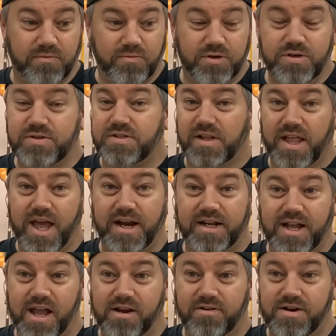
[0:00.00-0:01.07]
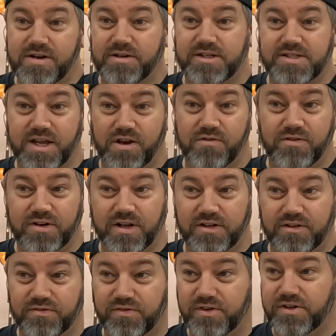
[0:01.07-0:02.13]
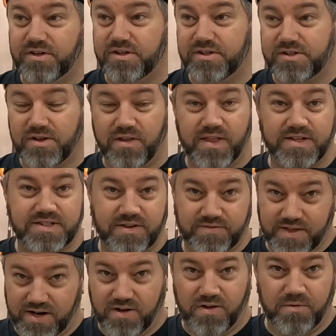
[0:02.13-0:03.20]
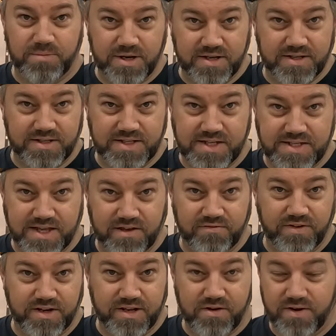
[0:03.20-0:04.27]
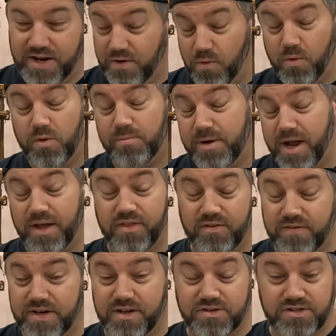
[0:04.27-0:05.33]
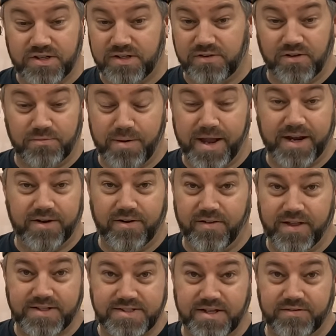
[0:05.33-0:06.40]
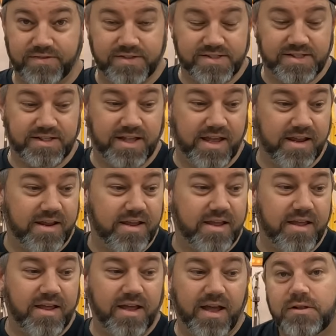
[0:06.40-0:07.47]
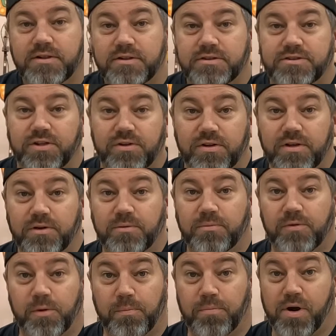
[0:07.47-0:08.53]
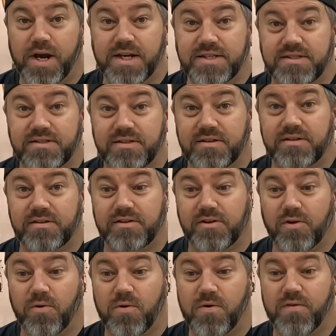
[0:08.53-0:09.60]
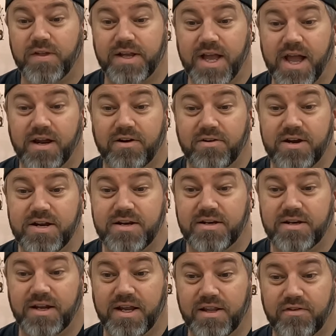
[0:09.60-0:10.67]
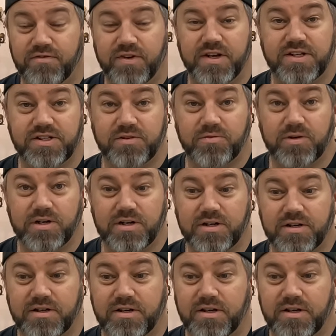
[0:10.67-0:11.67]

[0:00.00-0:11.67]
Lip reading: We used a lot of concrete because I overdug the footers, all that stuff. That'll all be in the detailed video, or my other videos. You can look back at all that stuff and see that. So the price on the concrete and the finishing work,